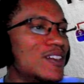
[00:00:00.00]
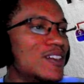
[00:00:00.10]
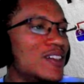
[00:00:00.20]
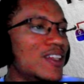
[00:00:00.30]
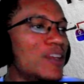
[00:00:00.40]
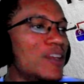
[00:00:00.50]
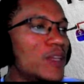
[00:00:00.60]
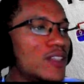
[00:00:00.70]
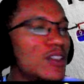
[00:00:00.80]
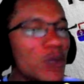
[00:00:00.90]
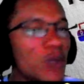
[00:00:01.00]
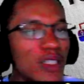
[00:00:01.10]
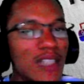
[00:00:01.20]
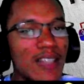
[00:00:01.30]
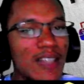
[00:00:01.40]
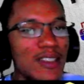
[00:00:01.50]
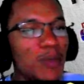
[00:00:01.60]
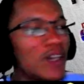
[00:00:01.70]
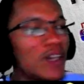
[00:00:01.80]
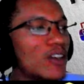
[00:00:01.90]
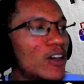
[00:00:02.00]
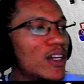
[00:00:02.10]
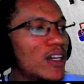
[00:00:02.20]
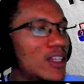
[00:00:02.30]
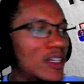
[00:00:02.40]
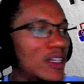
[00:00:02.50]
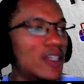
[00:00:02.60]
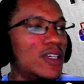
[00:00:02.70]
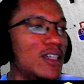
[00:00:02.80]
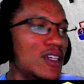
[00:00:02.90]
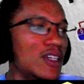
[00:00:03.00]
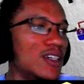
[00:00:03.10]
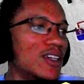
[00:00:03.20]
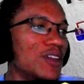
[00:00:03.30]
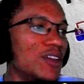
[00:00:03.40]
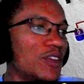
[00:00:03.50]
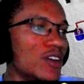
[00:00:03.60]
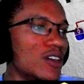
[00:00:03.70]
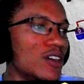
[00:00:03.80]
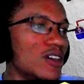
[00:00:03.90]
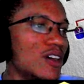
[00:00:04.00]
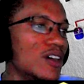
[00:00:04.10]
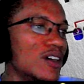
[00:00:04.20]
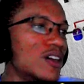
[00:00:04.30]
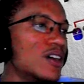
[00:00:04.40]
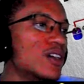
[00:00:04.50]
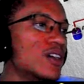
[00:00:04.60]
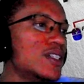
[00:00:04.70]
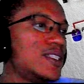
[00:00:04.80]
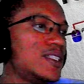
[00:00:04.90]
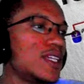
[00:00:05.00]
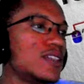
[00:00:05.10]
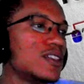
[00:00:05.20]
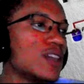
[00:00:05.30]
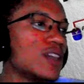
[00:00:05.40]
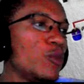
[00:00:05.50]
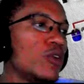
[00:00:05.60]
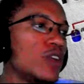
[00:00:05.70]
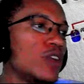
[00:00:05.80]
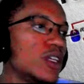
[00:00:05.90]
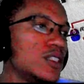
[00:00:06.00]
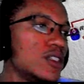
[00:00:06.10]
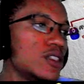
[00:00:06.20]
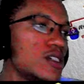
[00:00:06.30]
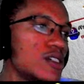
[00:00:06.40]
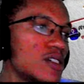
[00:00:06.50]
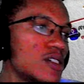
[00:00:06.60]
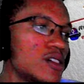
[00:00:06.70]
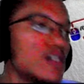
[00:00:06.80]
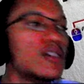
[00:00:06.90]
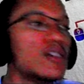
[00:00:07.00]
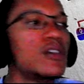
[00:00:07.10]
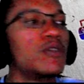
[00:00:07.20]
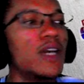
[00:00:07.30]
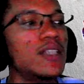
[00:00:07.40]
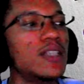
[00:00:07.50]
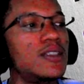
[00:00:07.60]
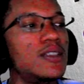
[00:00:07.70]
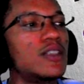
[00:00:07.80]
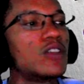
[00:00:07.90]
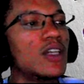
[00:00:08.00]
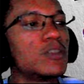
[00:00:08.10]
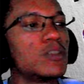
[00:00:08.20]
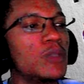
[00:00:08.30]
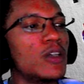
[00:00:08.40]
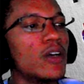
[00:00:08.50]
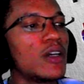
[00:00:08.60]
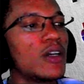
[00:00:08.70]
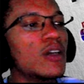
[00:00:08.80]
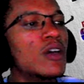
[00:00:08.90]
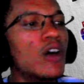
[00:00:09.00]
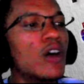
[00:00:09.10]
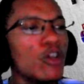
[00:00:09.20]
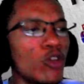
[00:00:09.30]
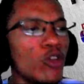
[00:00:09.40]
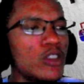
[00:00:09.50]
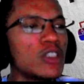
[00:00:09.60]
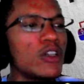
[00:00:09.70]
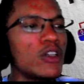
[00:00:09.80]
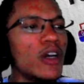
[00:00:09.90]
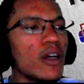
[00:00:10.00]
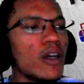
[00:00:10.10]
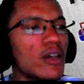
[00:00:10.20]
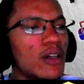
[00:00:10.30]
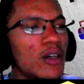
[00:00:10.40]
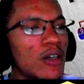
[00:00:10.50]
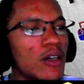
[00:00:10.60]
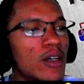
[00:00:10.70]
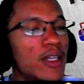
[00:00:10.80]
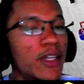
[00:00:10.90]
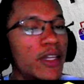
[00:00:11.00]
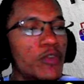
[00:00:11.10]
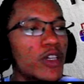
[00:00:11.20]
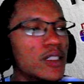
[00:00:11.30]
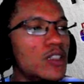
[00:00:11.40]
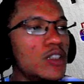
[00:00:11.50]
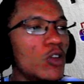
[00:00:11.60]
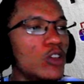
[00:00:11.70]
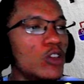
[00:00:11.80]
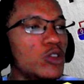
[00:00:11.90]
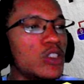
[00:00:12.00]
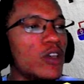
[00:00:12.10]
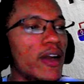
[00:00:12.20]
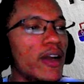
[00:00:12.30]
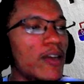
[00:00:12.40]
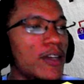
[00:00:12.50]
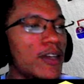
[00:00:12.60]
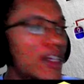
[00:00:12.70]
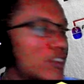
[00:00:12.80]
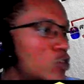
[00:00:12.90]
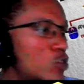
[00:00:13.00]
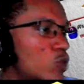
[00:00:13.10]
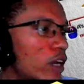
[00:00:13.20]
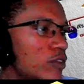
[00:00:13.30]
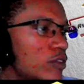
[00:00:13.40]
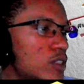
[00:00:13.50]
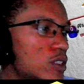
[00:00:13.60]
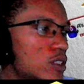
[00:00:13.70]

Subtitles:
eliminating the words that are spelled correctly. The Saint is abbreviated ST, so that's be correct. Across is correct. Differs also is correct. It has two F's.